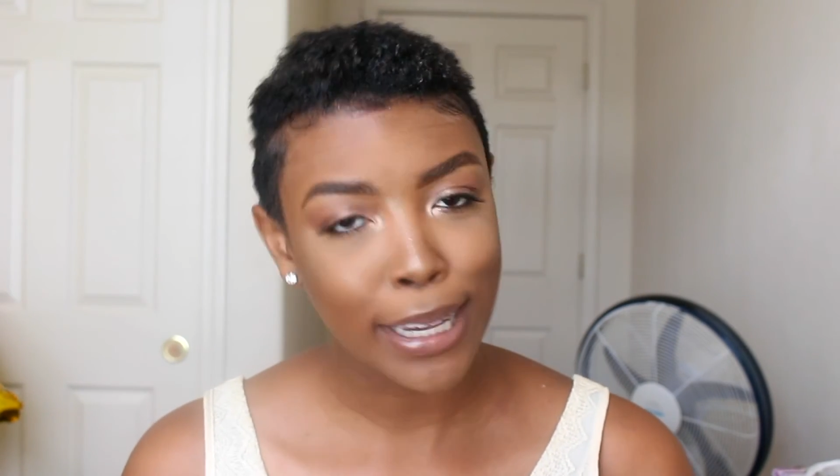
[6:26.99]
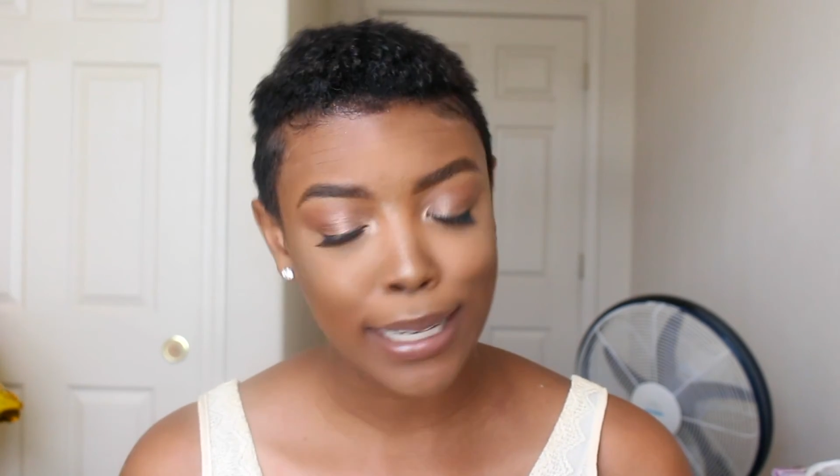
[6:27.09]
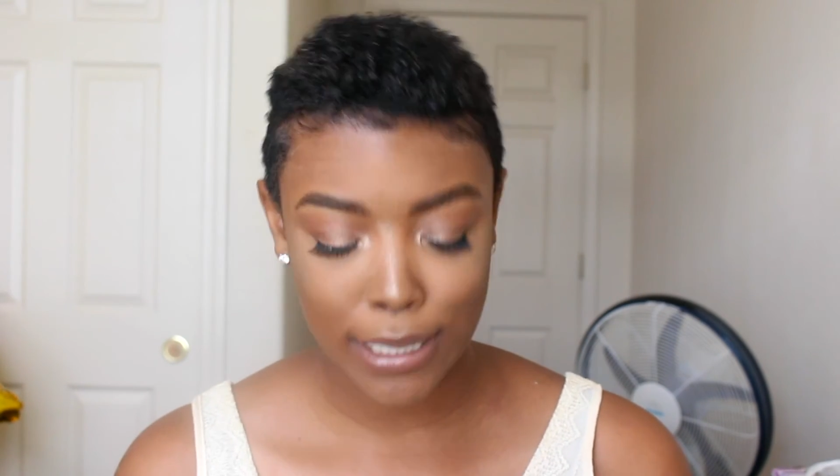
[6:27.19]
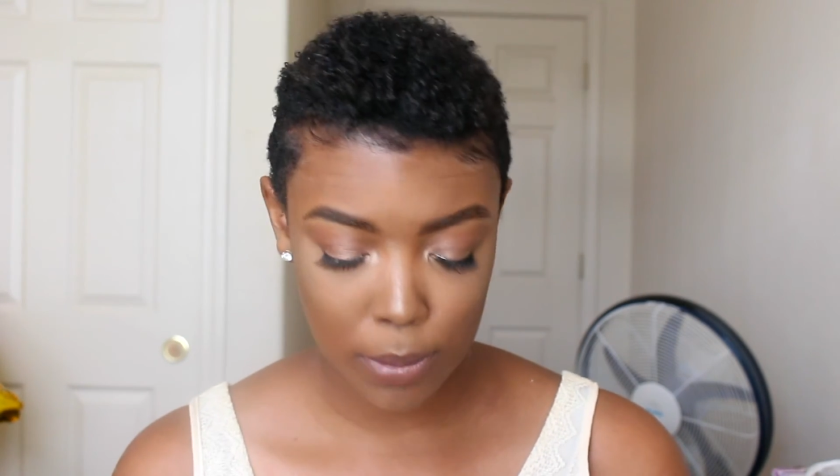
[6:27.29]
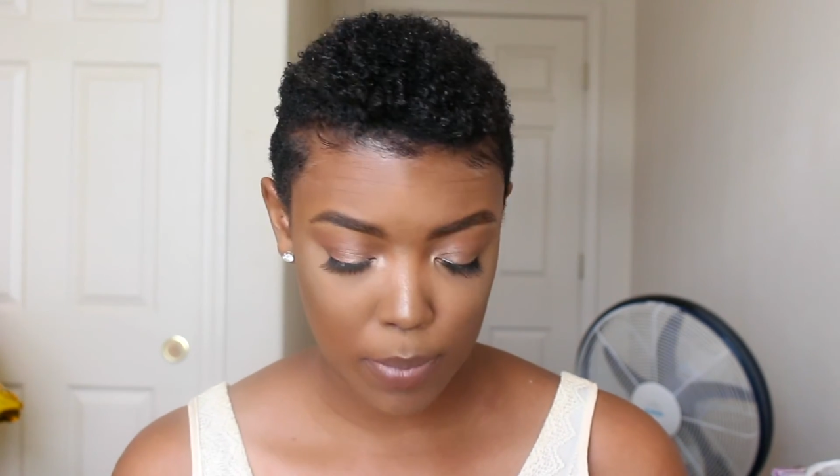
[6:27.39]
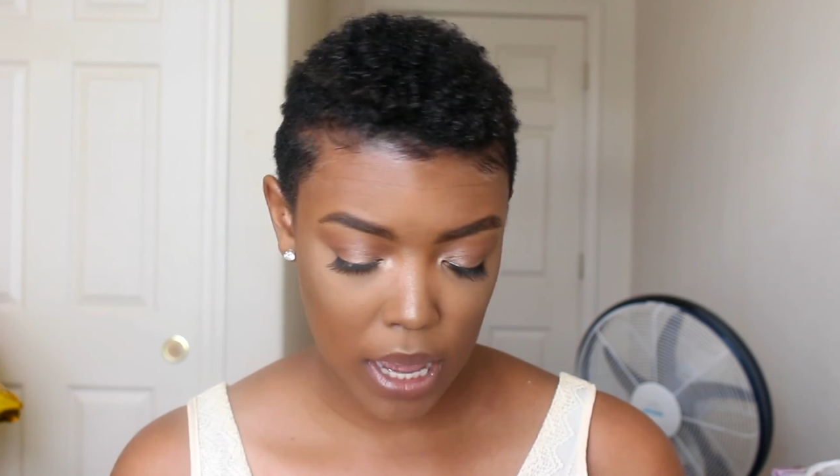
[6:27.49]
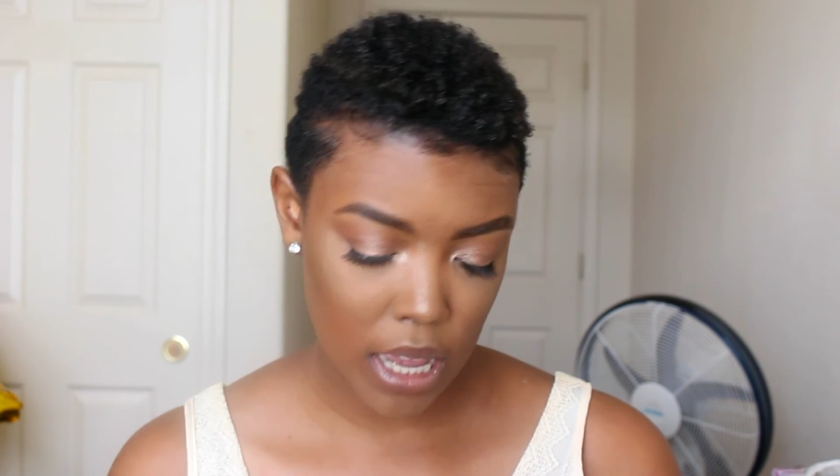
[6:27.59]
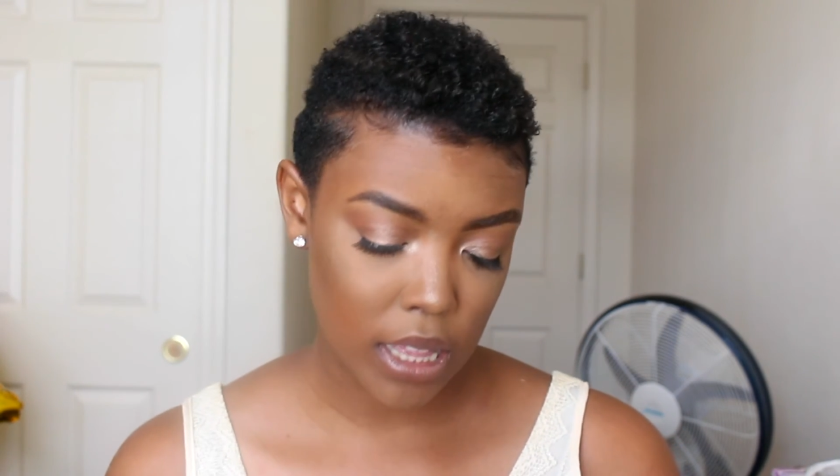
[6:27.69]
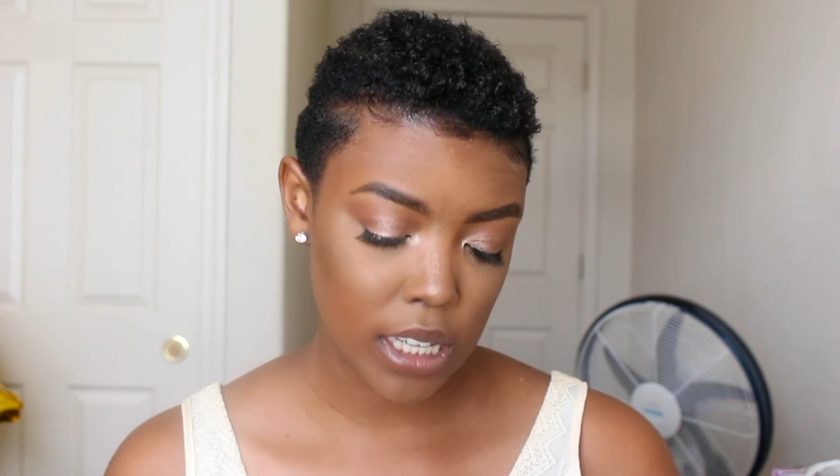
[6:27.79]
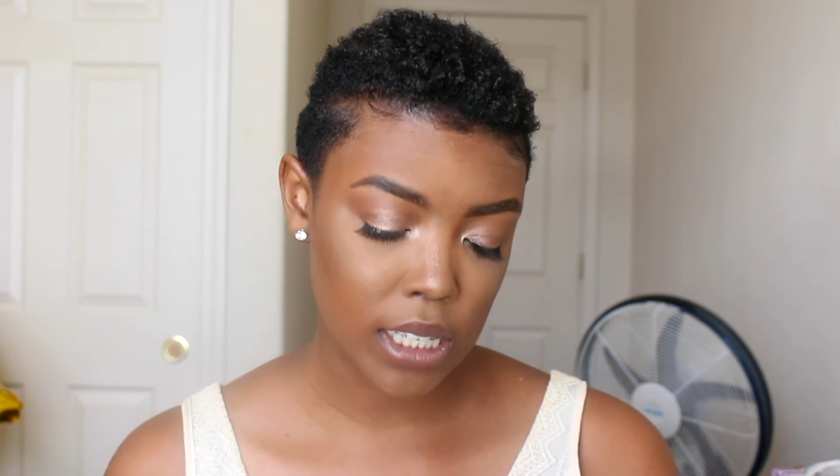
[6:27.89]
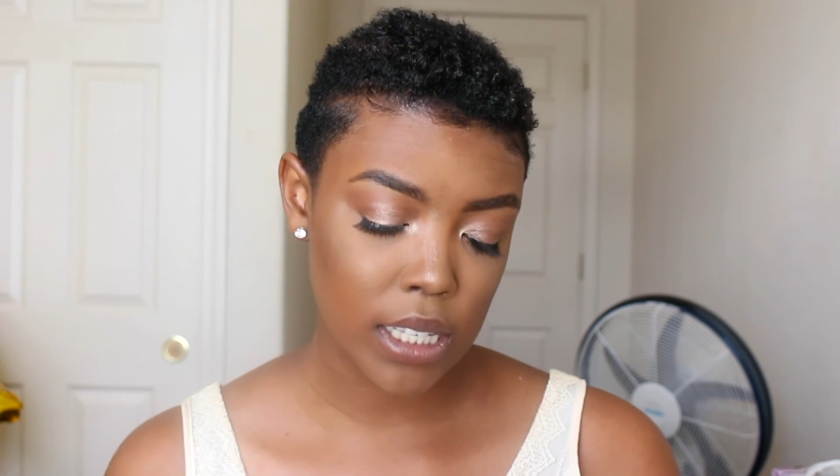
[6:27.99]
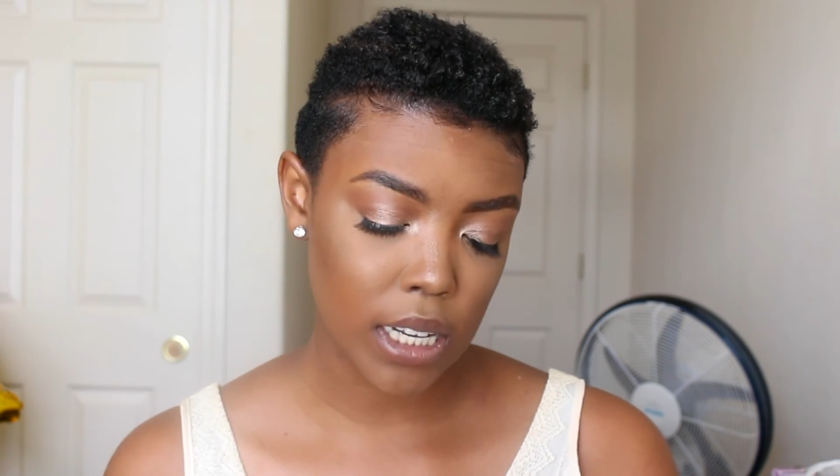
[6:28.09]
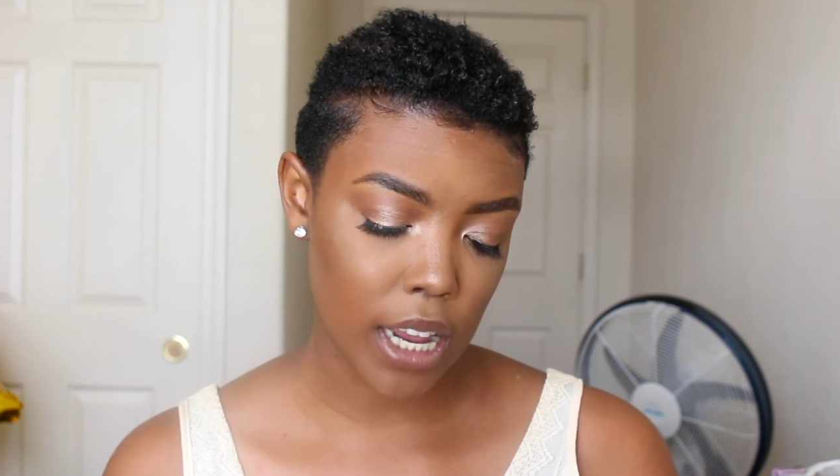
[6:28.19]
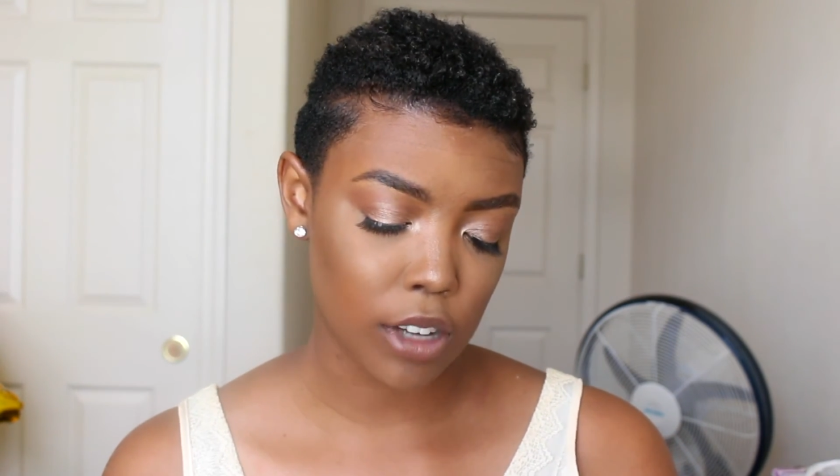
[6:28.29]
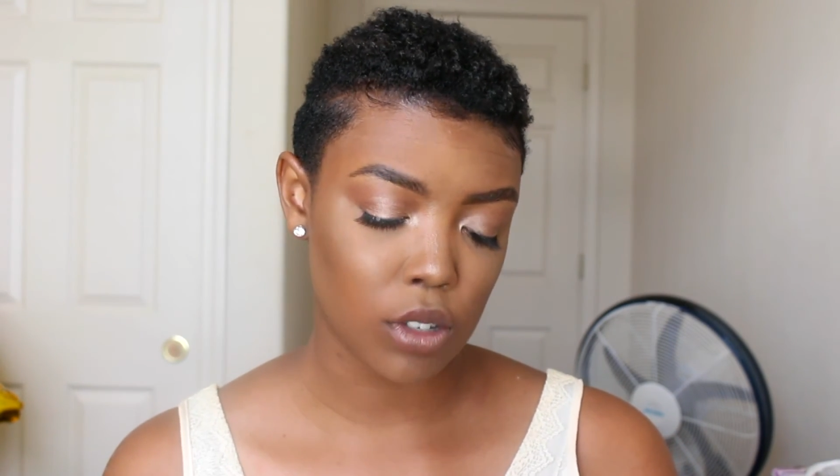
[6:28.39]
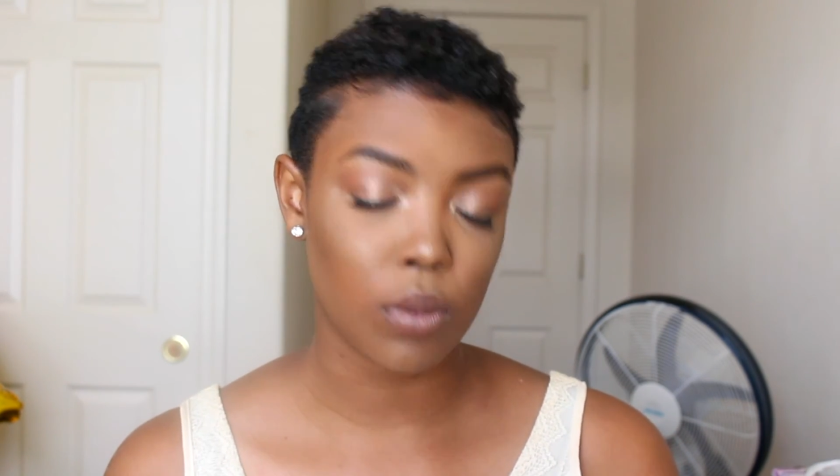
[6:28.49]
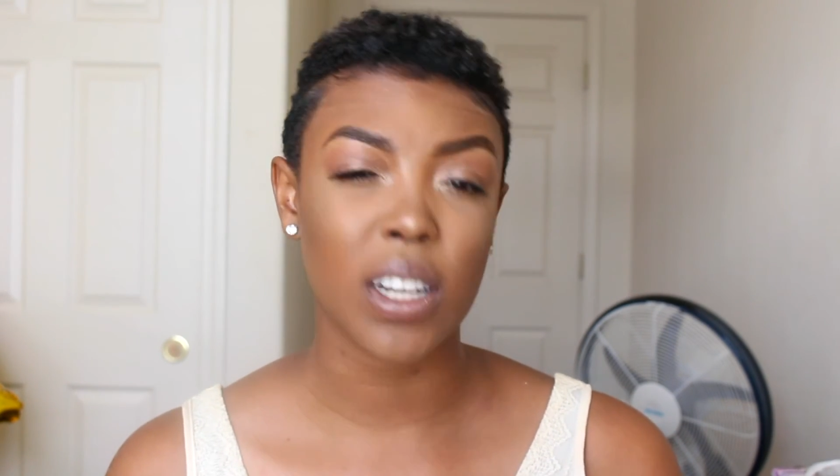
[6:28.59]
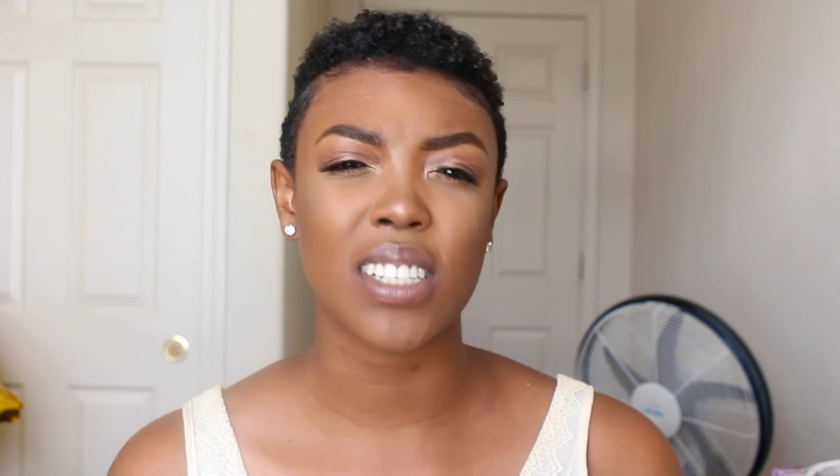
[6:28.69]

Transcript: is Bay. This is the natural one.